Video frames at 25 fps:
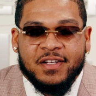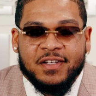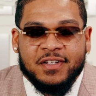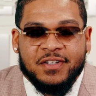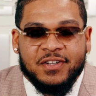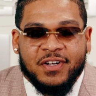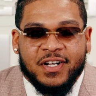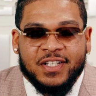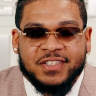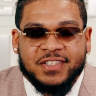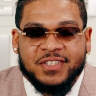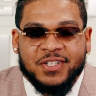
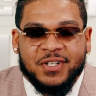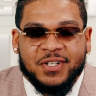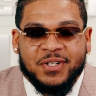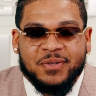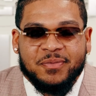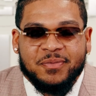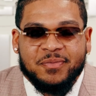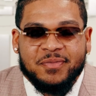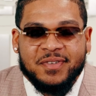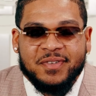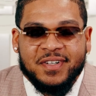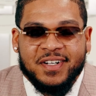You know, I
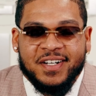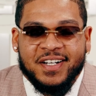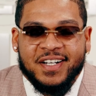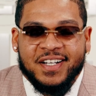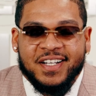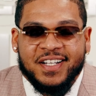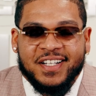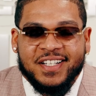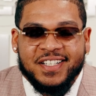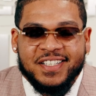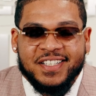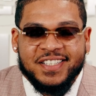told him,
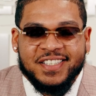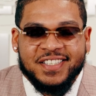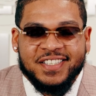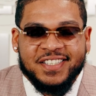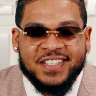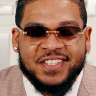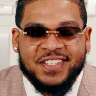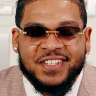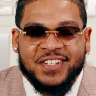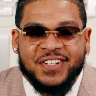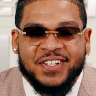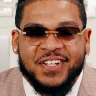
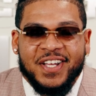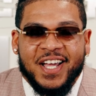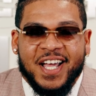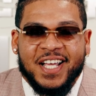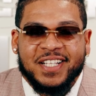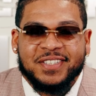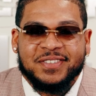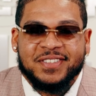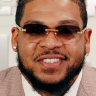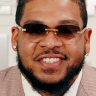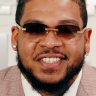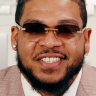you know, he
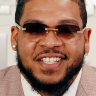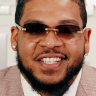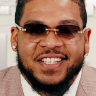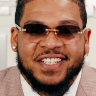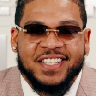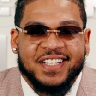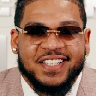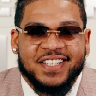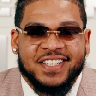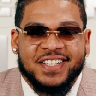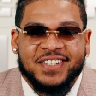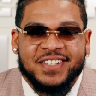asked me, say,